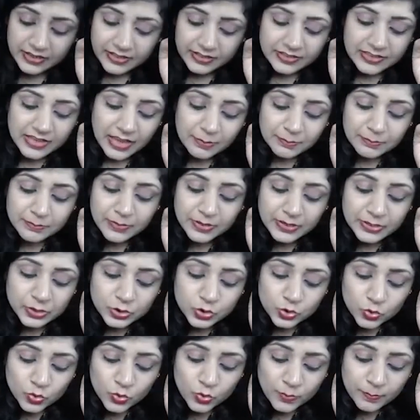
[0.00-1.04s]
Number
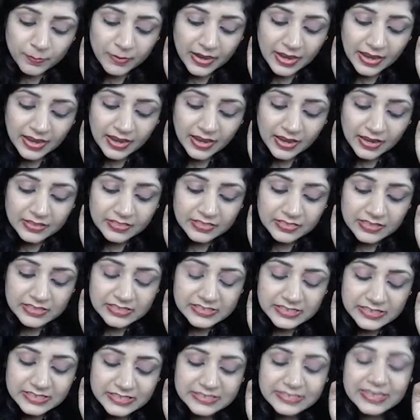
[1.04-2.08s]
2 mein
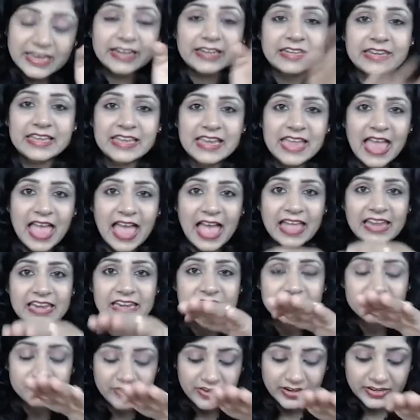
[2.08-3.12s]
this is getting
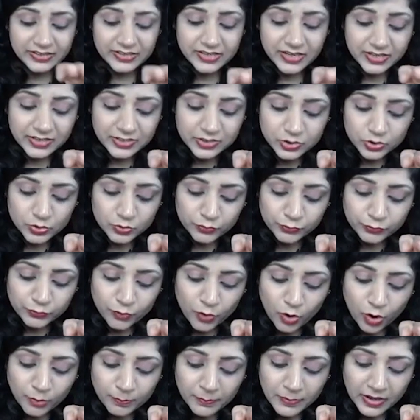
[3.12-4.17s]
elevated to
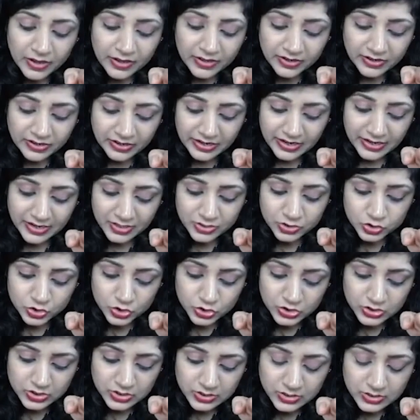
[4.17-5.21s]
form a
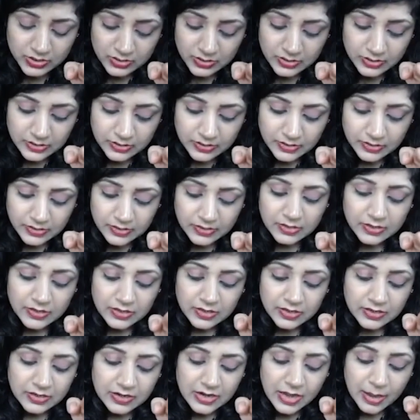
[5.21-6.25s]
ridge.
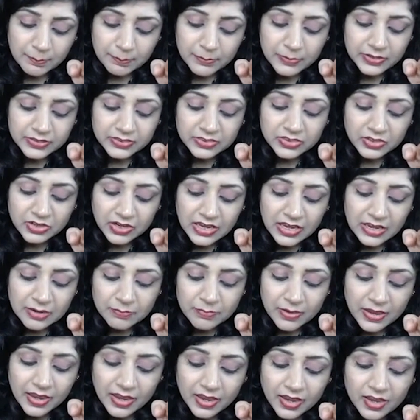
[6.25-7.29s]
Number 3
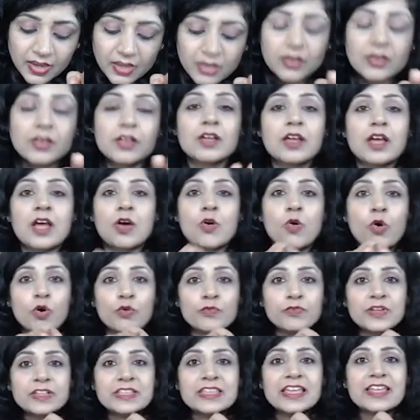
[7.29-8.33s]
mein
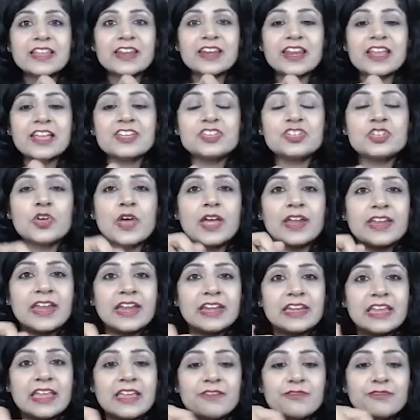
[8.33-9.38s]
over the ridge you are
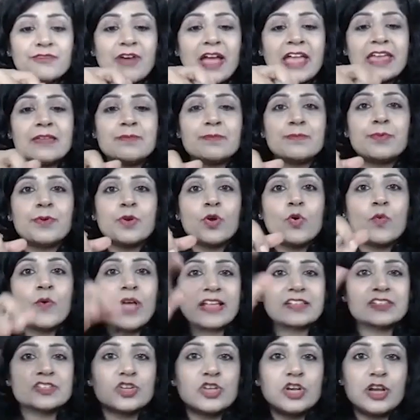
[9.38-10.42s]
getting
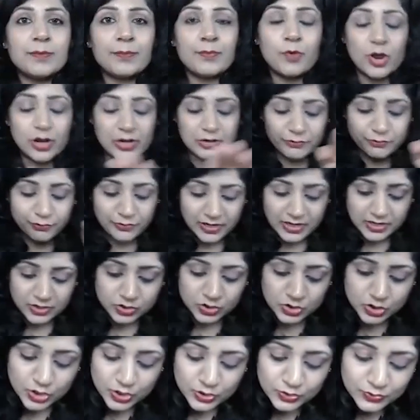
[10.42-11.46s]
fibrovascular
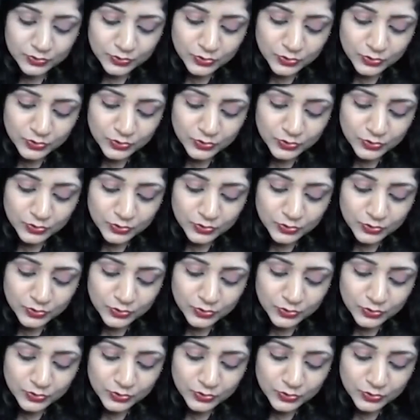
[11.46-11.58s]
proliferation.